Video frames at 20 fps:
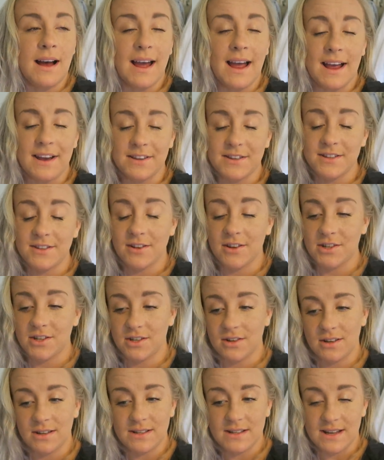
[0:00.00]
I had such
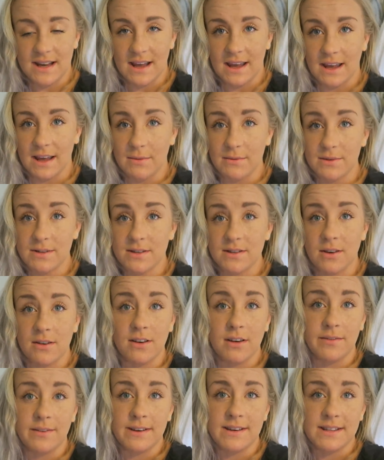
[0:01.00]
a nice day it was so
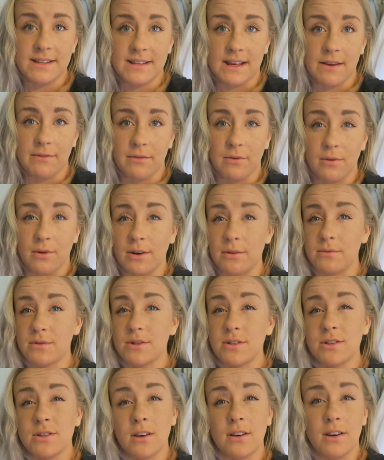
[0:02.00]
lovely to see everyone it
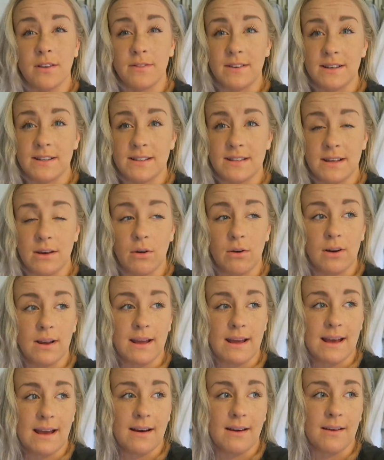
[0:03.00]
was so lovely to see
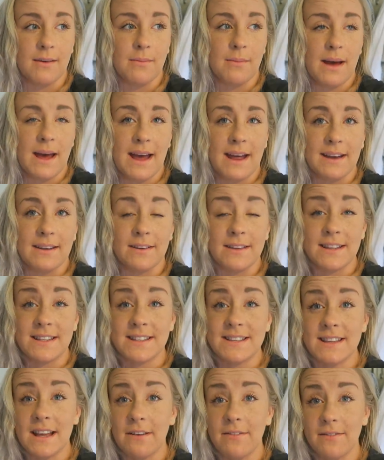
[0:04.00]
Holly um, and
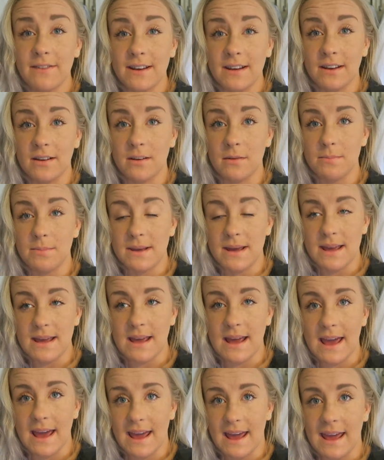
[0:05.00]
it's definitely going to
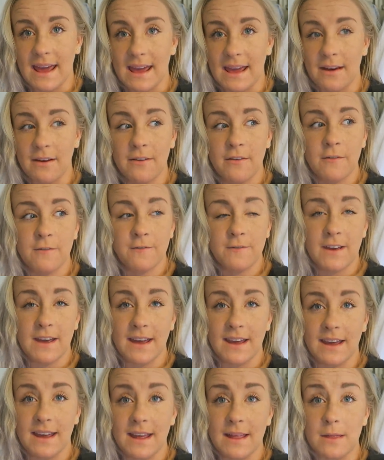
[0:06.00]
be a
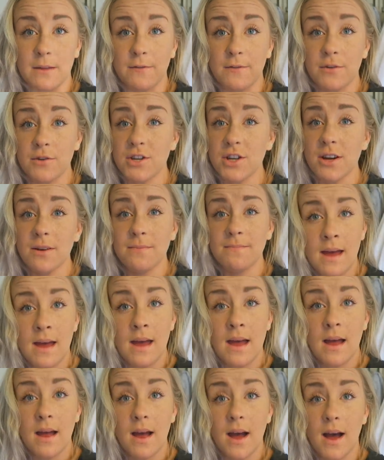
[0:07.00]
thing in the future
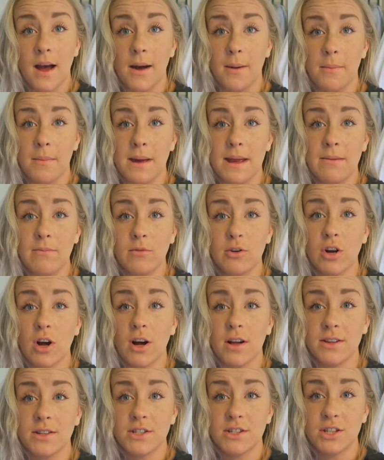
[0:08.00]
um, in
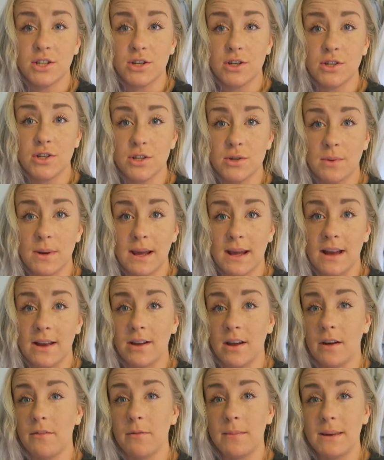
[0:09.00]
regards to doing
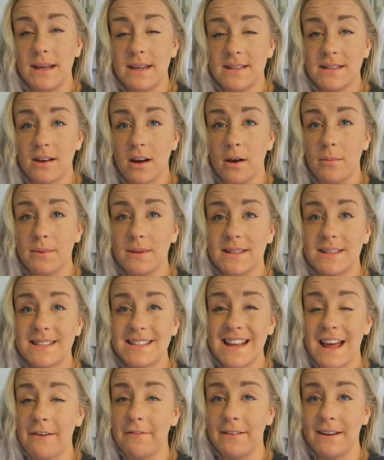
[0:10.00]
another meetup, it's
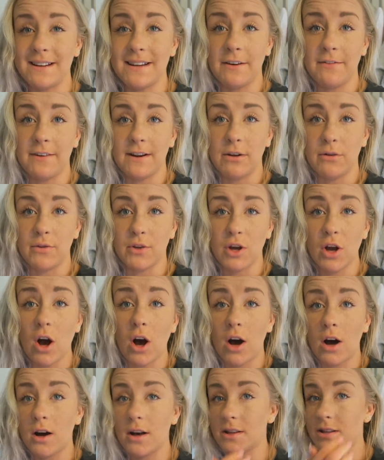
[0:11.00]
definitely, definitely on the
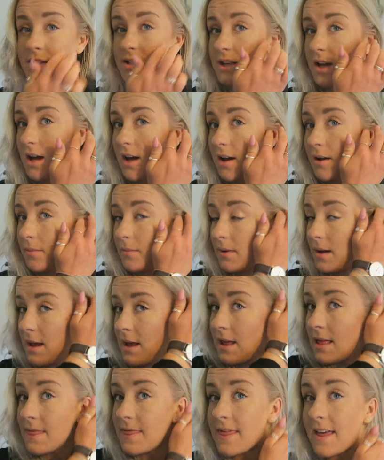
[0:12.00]
cards. Um,
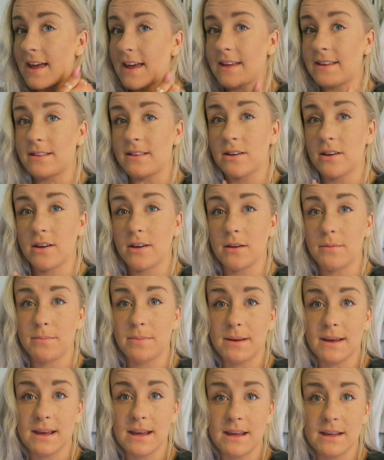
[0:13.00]
there's going to
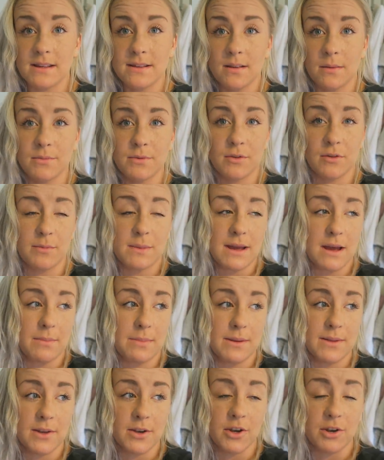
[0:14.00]
be some sort of
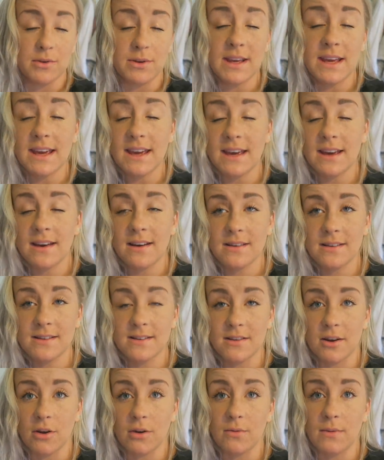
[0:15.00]
meetup in the new year,
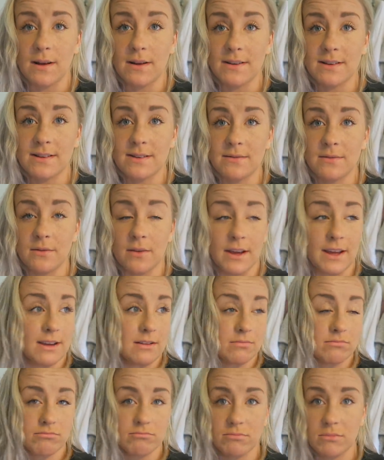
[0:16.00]
so they're like
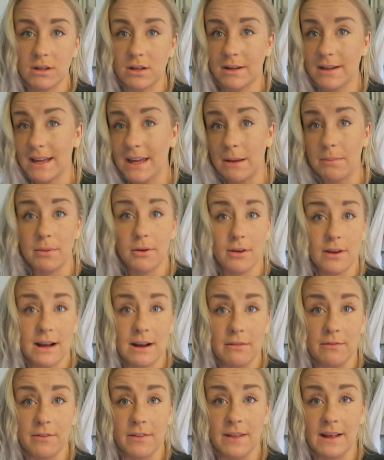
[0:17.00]
keep a
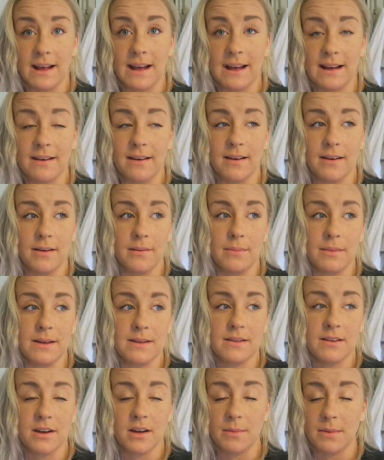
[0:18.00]
lookout for that. Um,
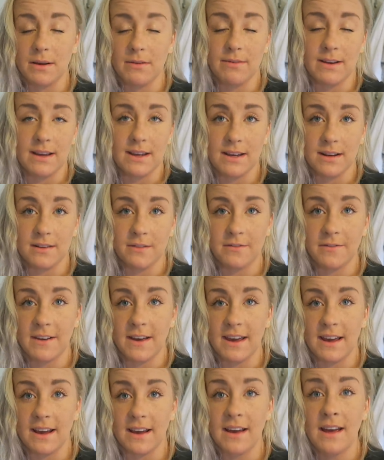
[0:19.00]
it's going to be a regular
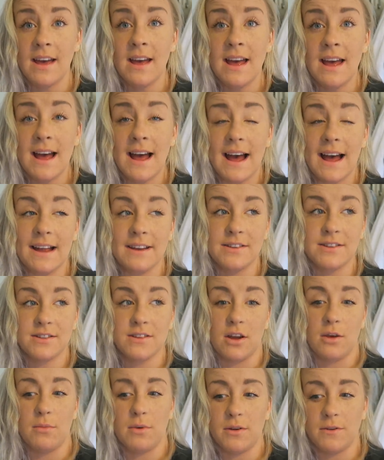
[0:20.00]
thing. Had
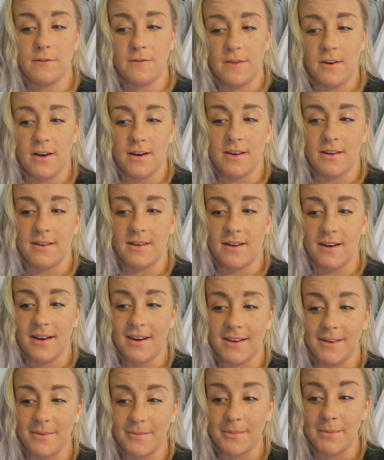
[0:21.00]
so much fun.
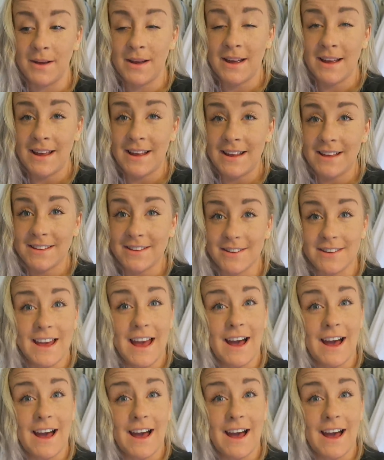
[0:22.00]
Um, so